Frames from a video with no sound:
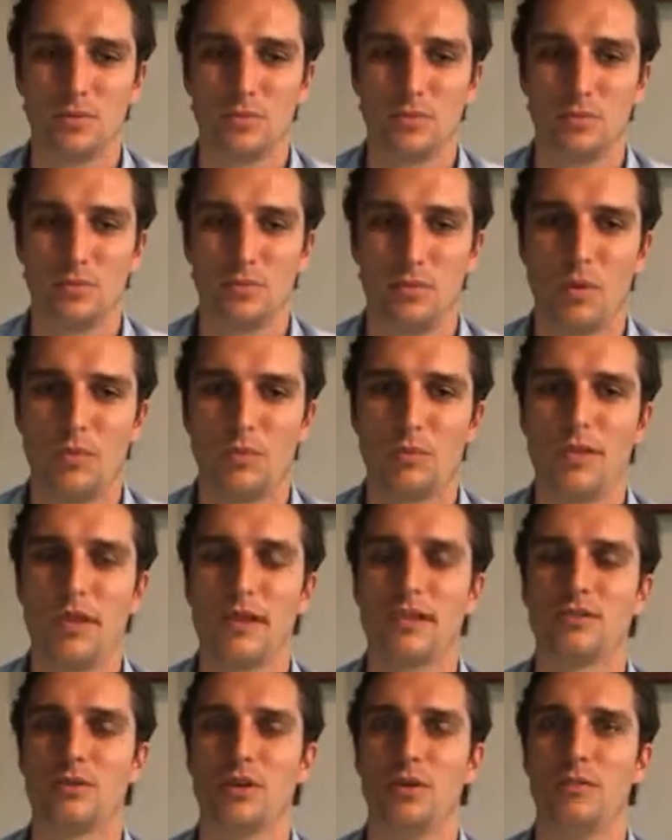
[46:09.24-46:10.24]
when
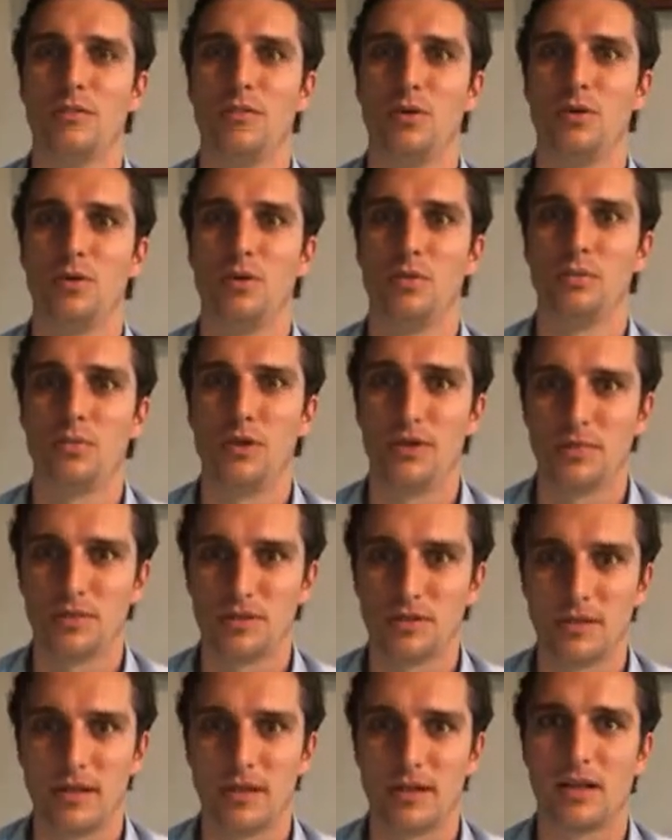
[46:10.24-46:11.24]
things go boom, people
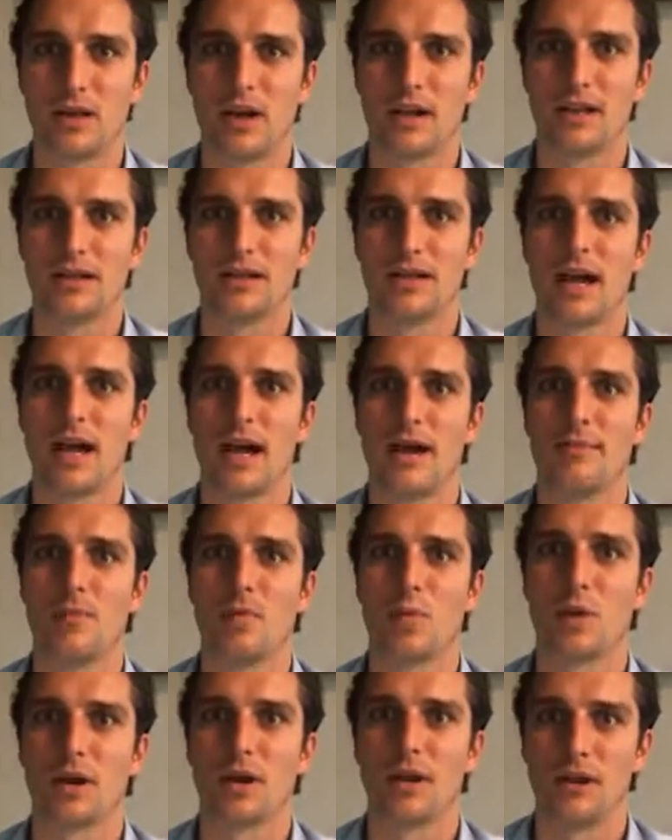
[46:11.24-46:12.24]
spend a lot of time
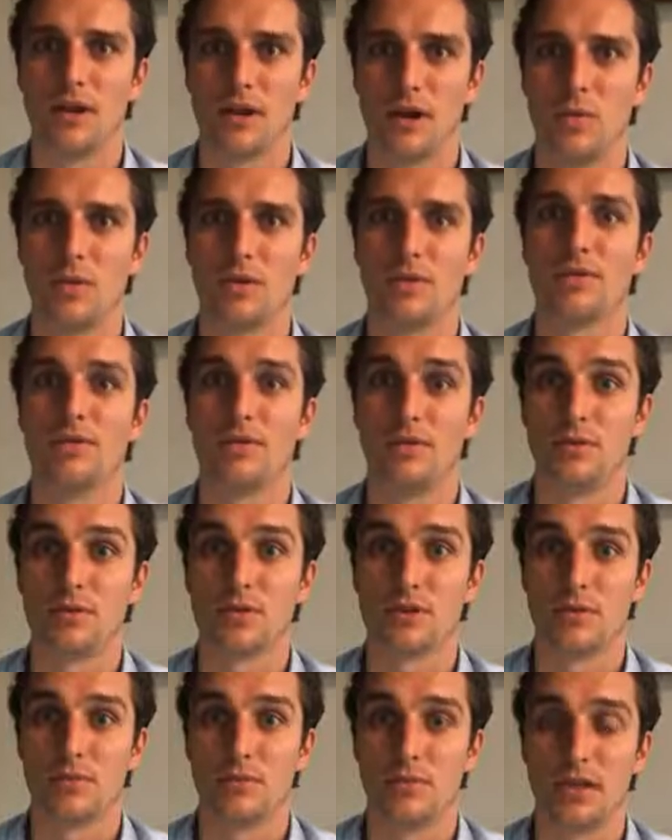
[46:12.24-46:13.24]
working on what the
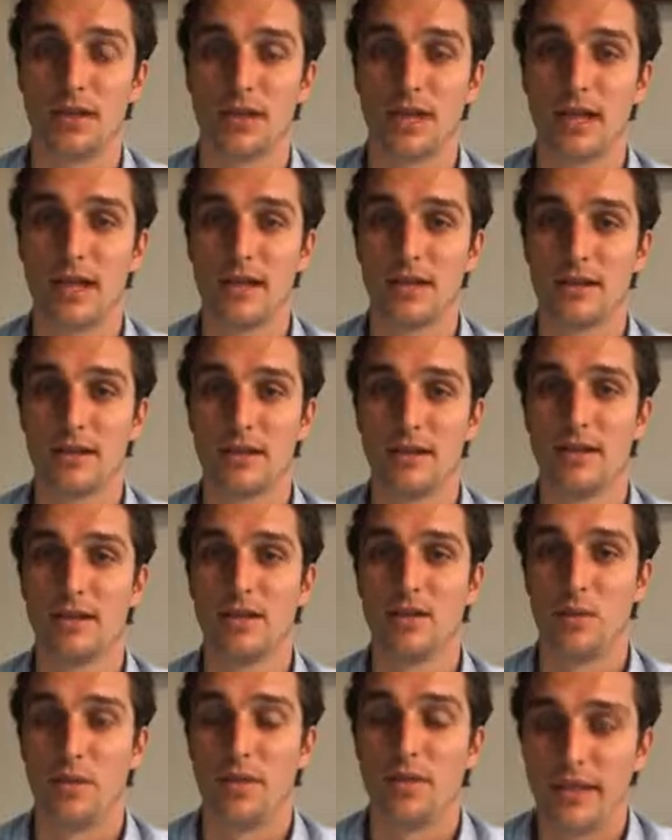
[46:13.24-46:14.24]
future could be like.
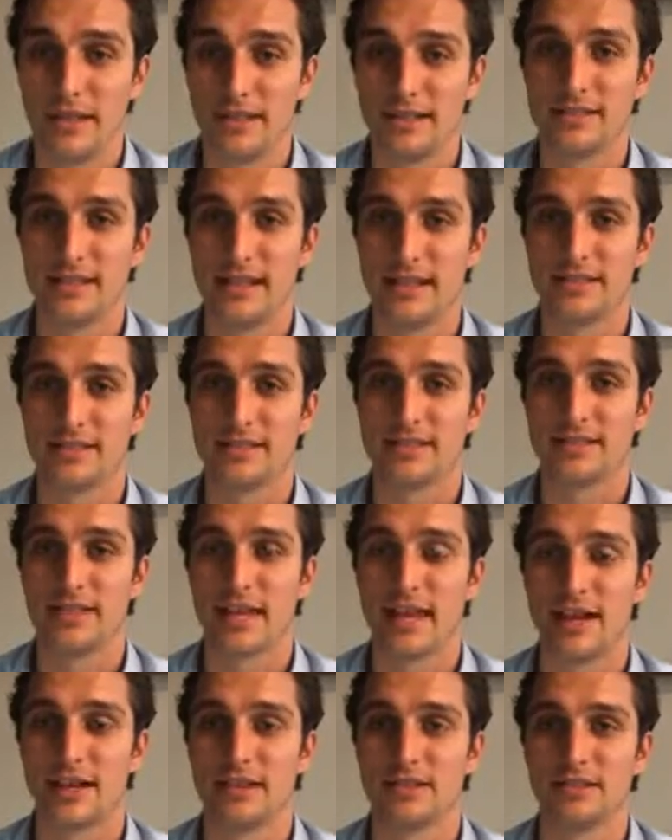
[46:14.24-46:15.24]
When things get
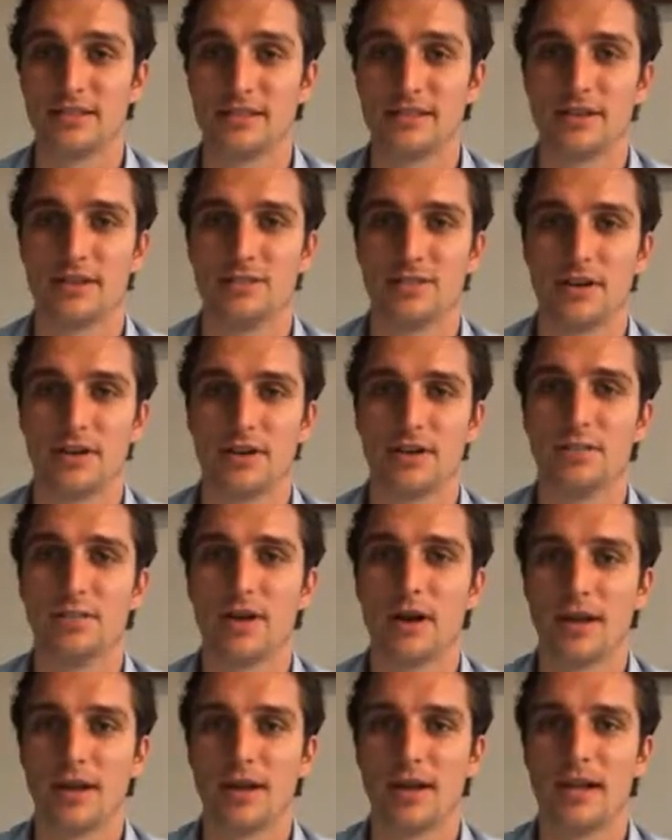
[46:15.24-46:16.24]
scarce and there's fear in the
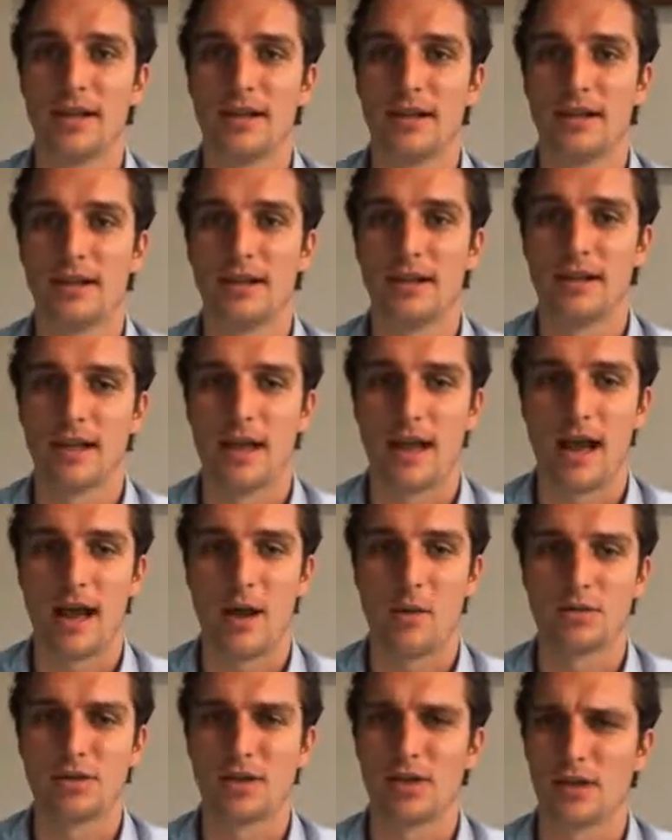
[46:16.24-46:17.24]
market,
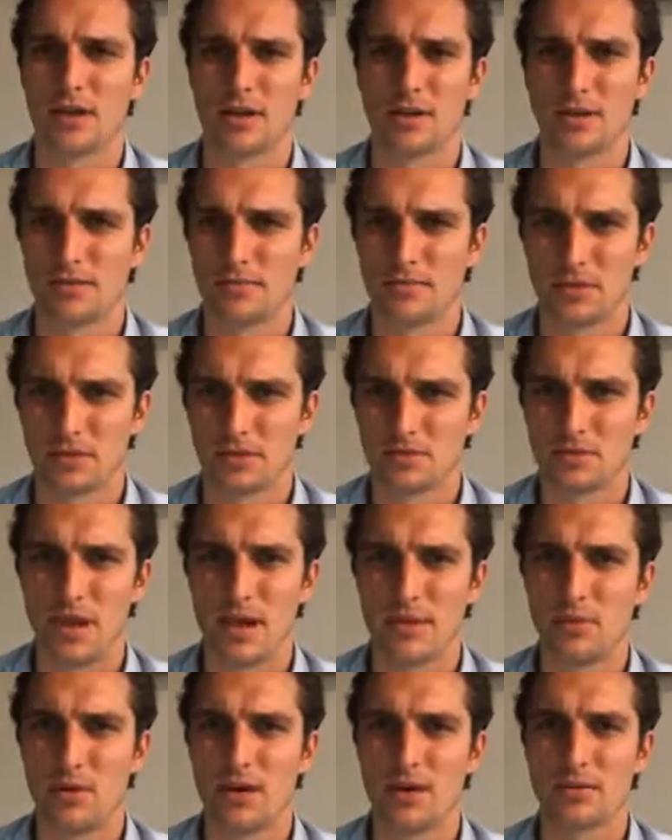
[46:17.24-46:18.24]
which I think crypto is
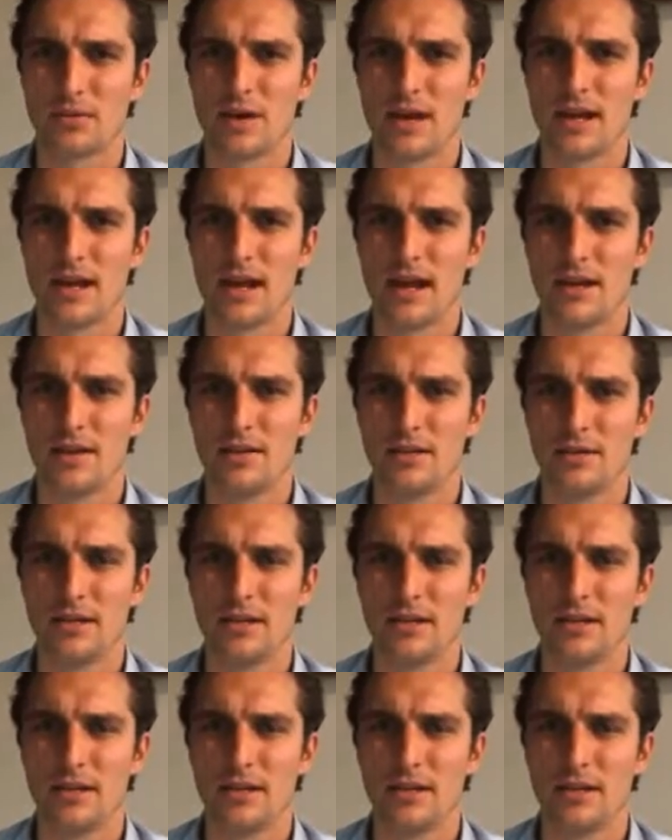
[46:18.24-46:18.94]
rife with right now,